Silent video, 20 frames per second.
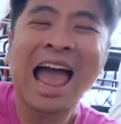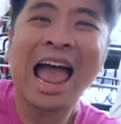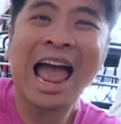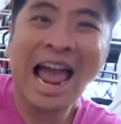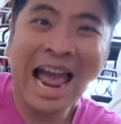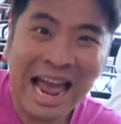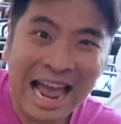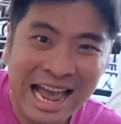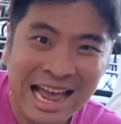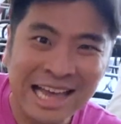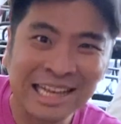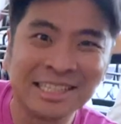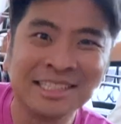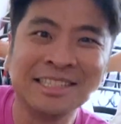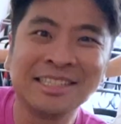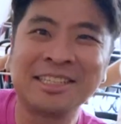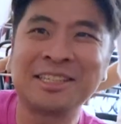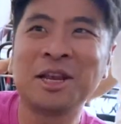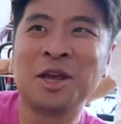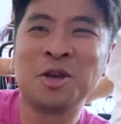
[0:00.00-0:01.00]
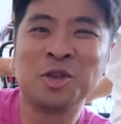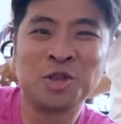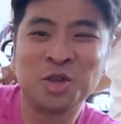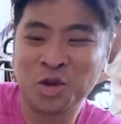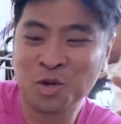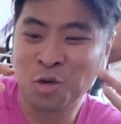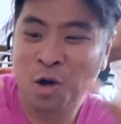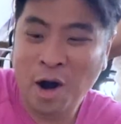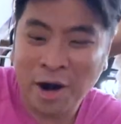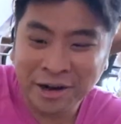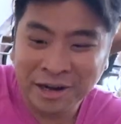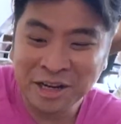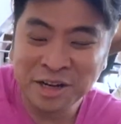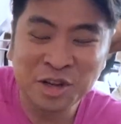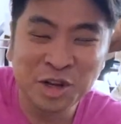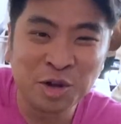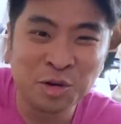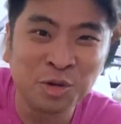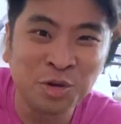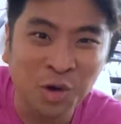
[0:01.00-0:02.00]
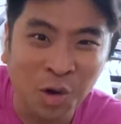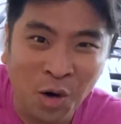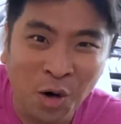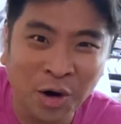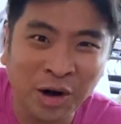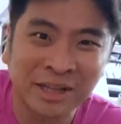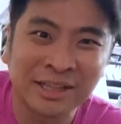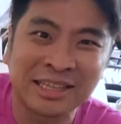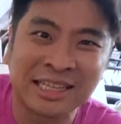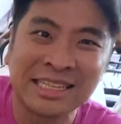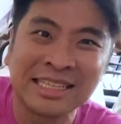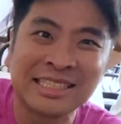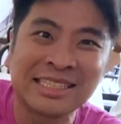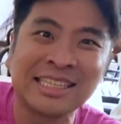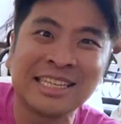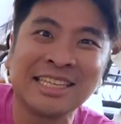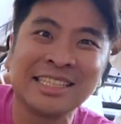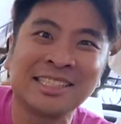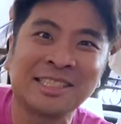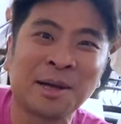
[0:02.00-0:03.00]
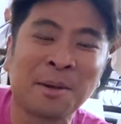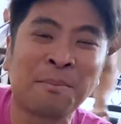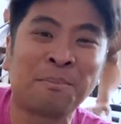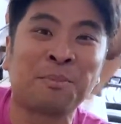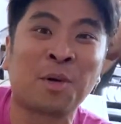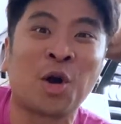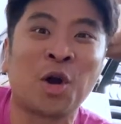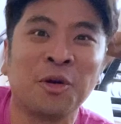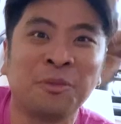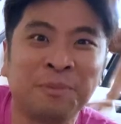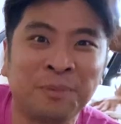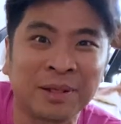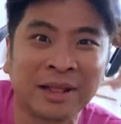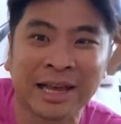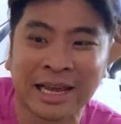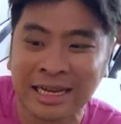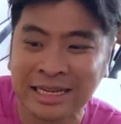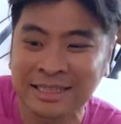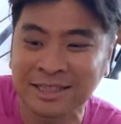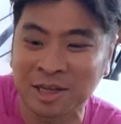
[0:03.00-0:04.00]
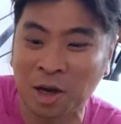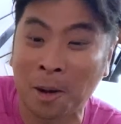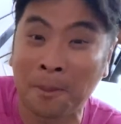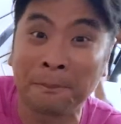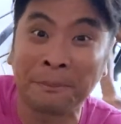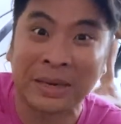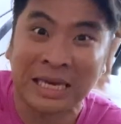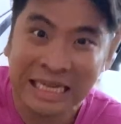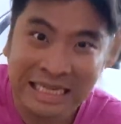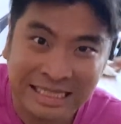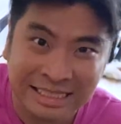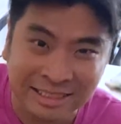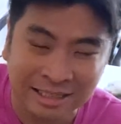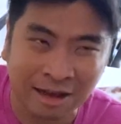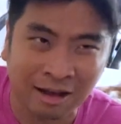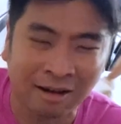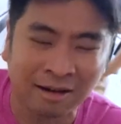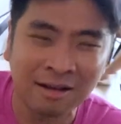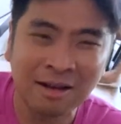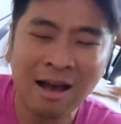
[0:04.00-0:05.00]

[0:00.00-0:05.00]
And you are in New York. This is the birthplace of pizza.